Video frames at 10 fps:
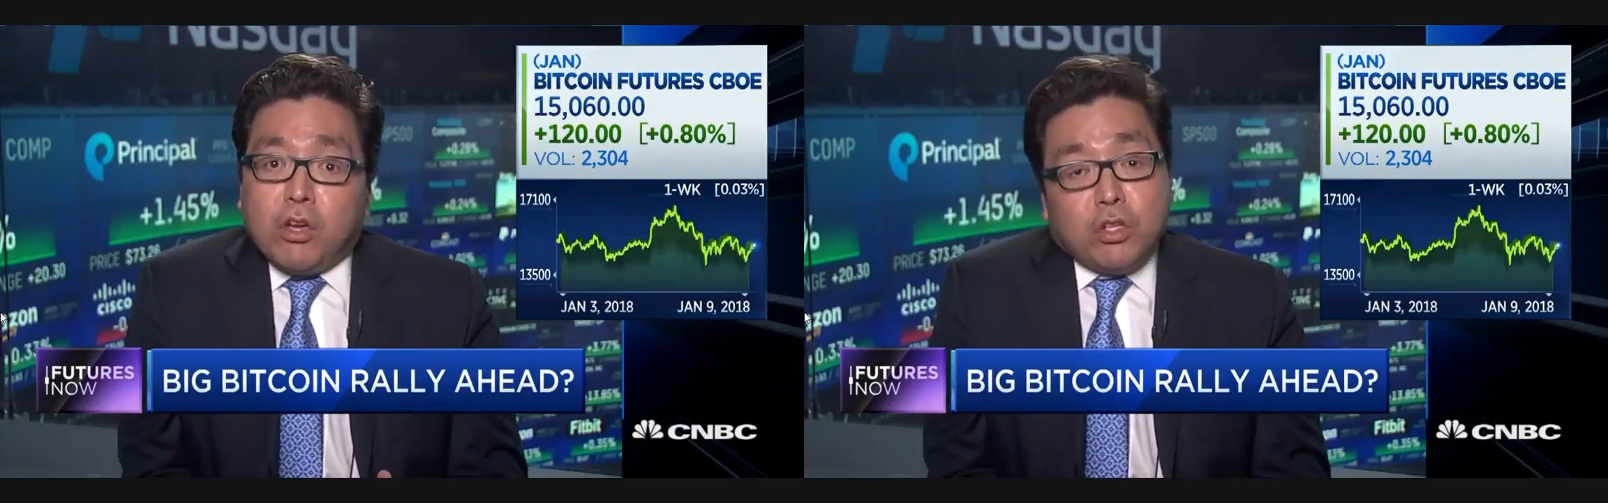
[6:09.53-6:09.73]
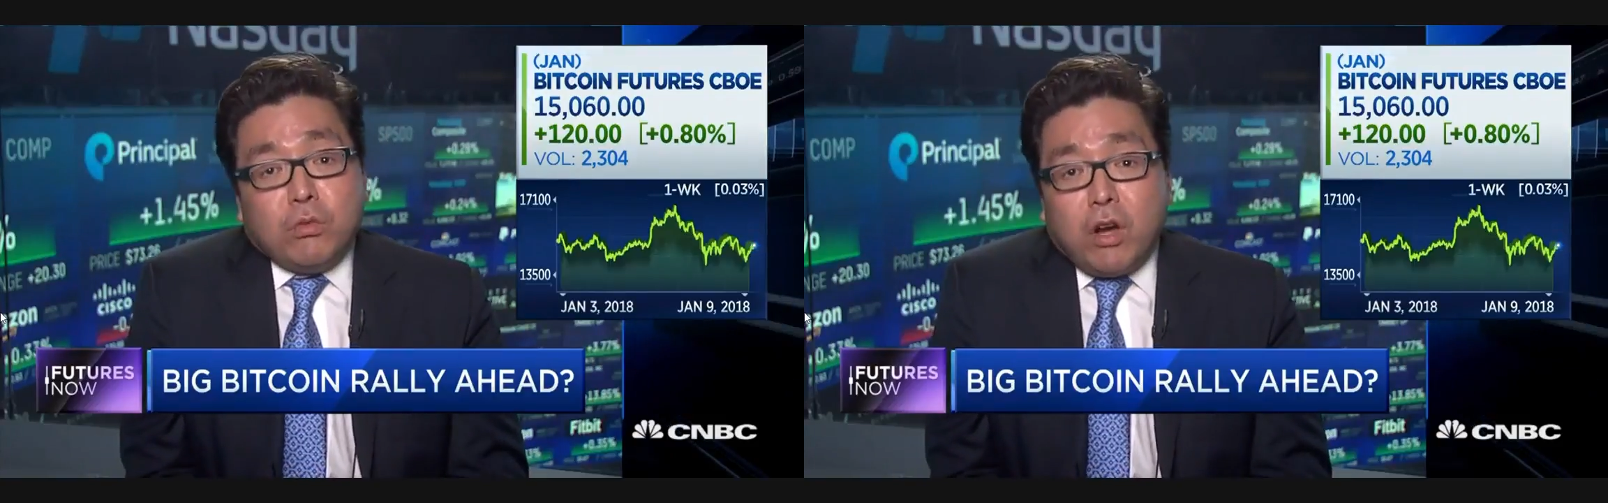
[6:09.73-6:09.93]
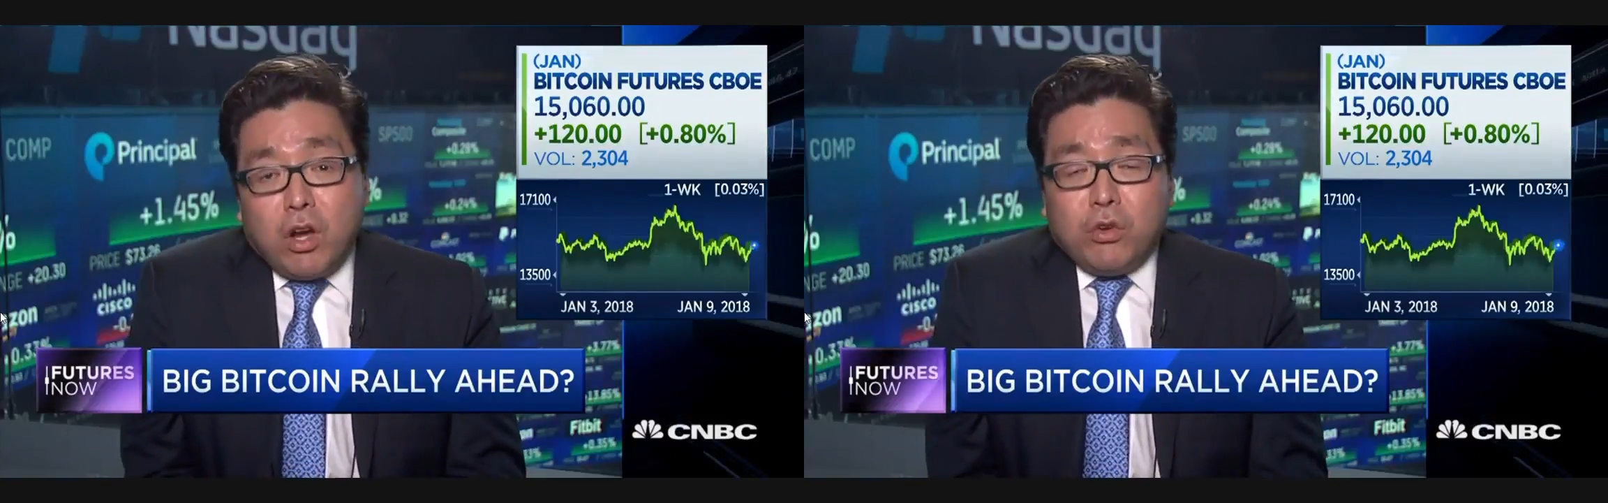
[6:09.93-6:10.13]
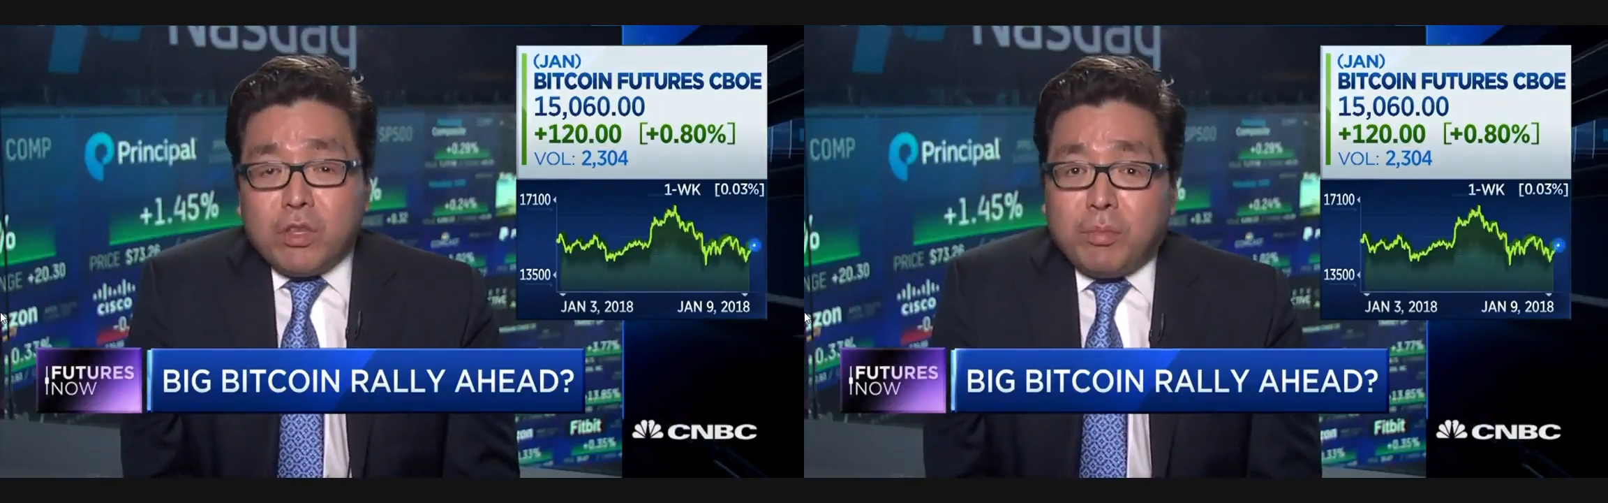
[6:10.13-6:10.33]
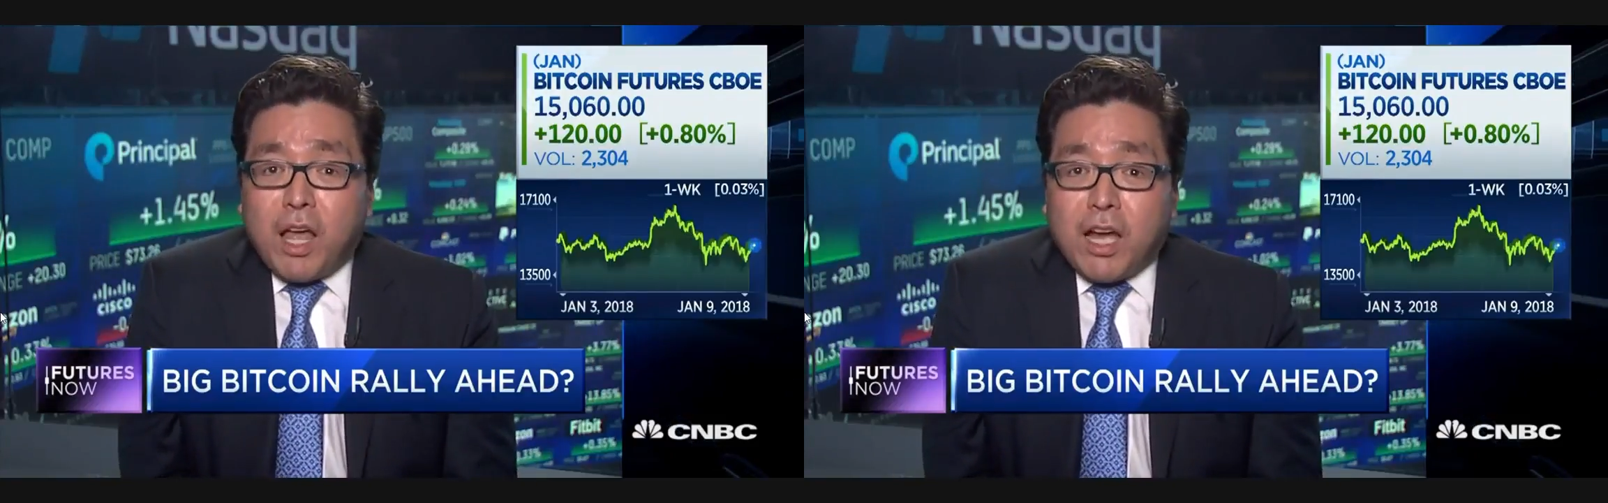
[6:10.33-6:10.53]
you own
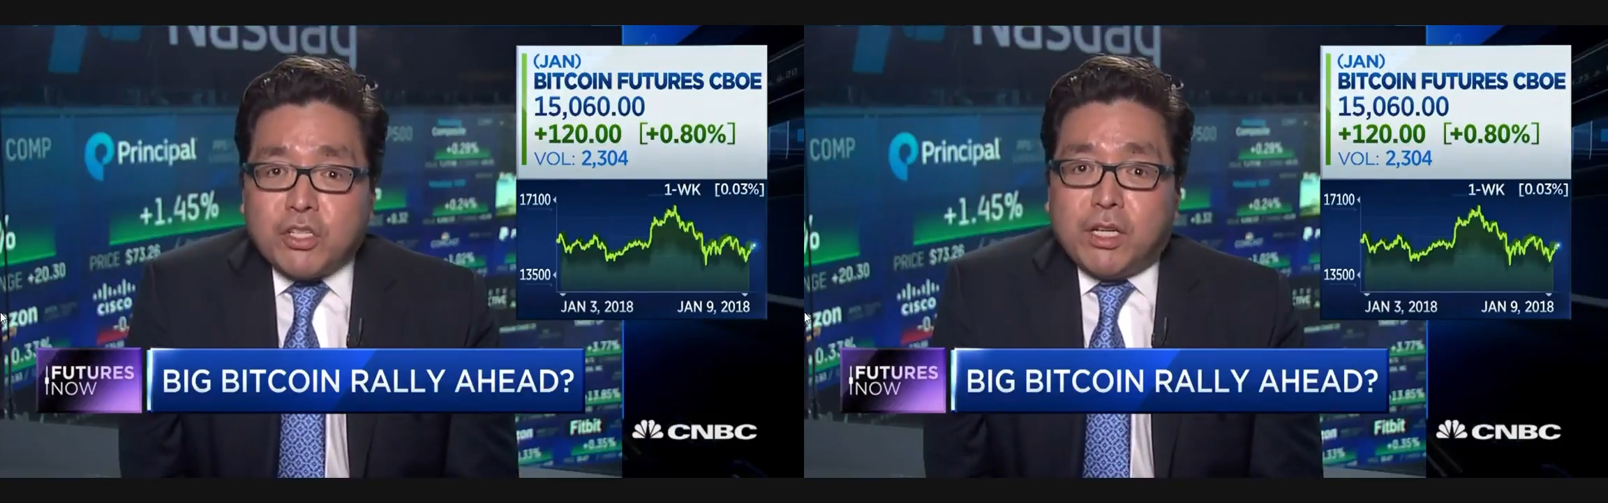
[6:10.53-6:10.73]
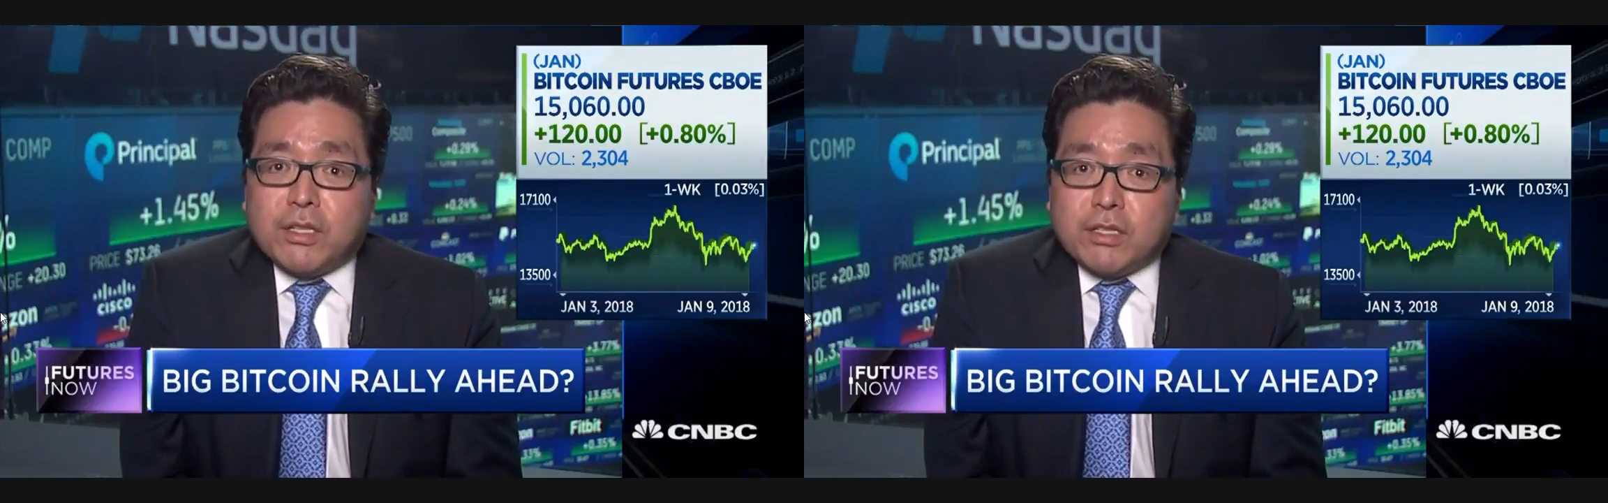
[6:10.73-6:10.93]
the blockchain.